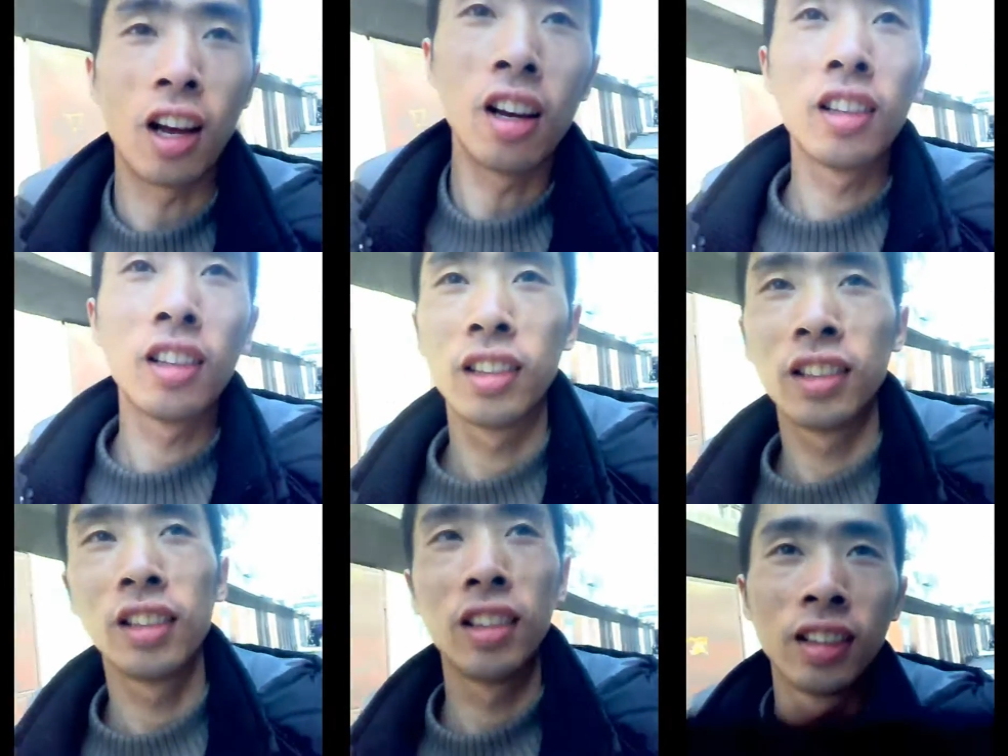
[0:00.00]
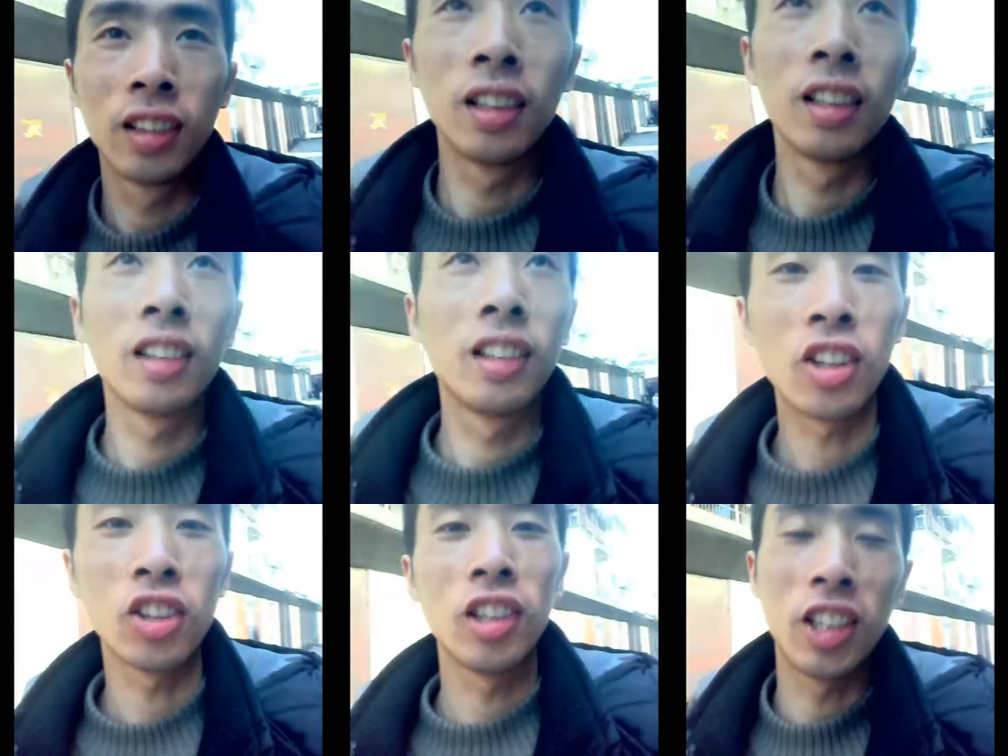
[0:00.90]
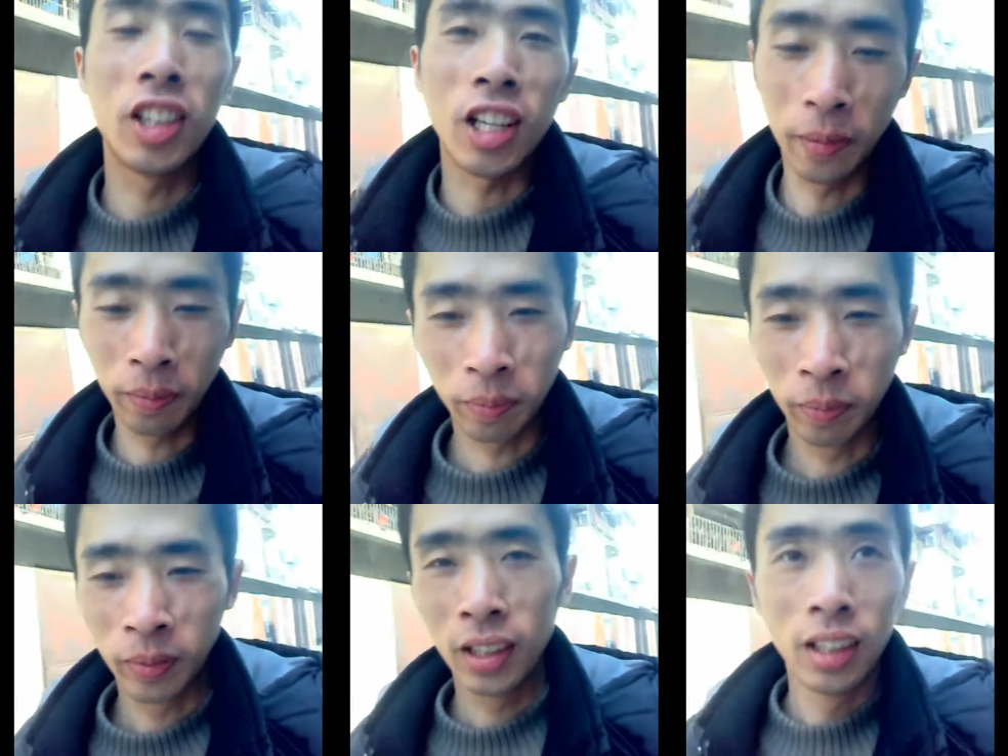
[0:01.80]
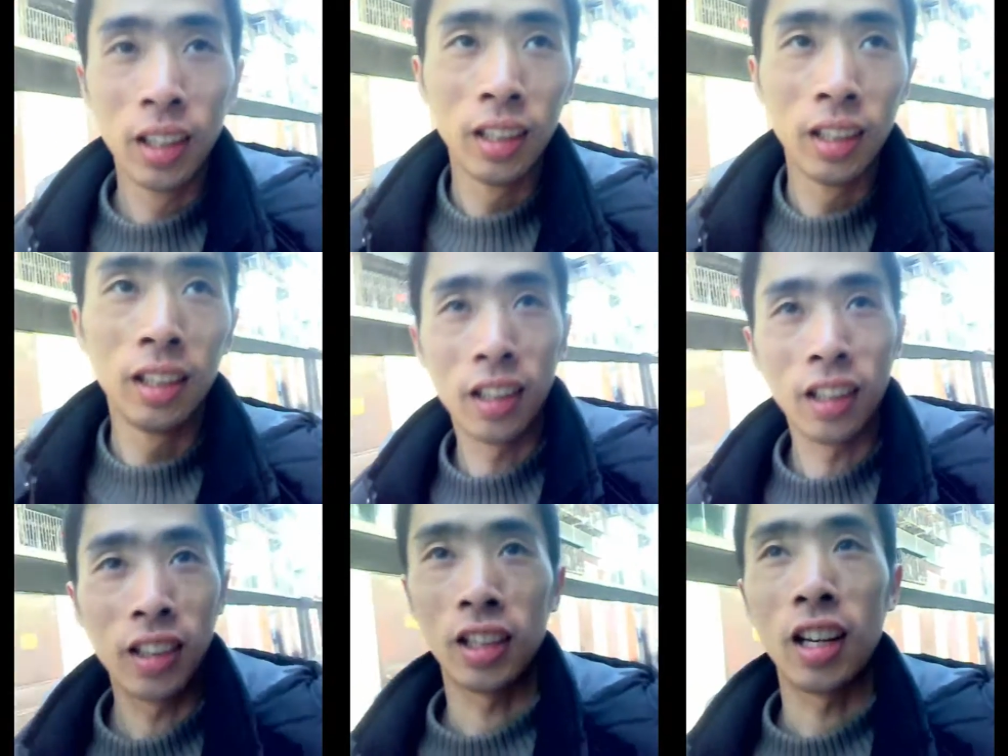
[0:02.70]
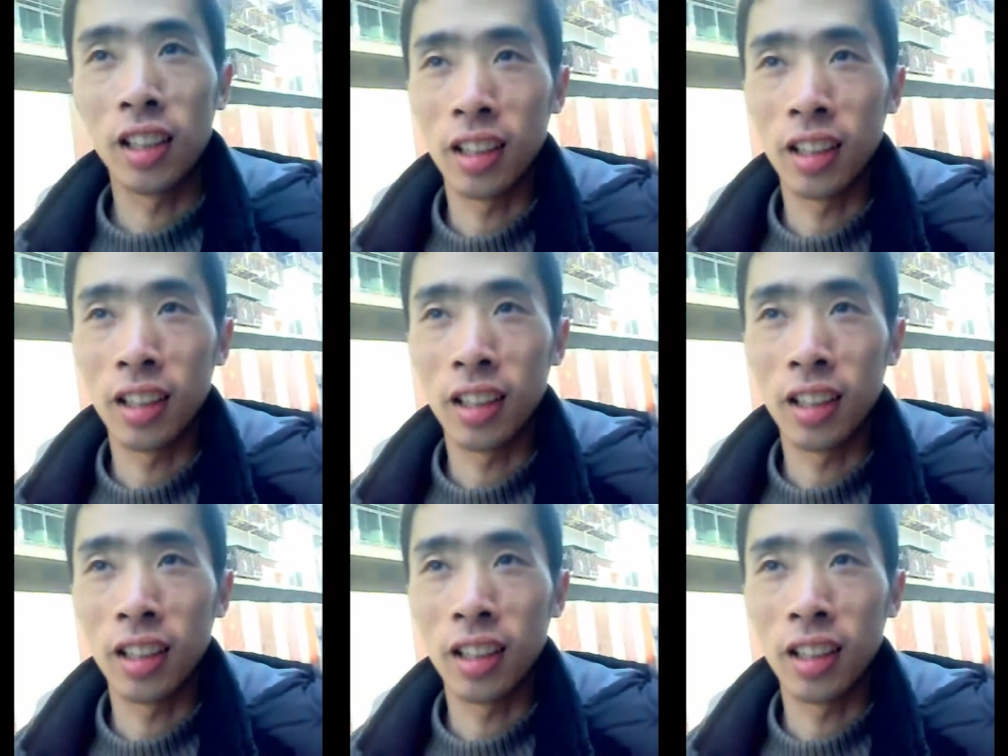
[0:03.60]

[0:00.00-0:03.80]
down, down the shine, down the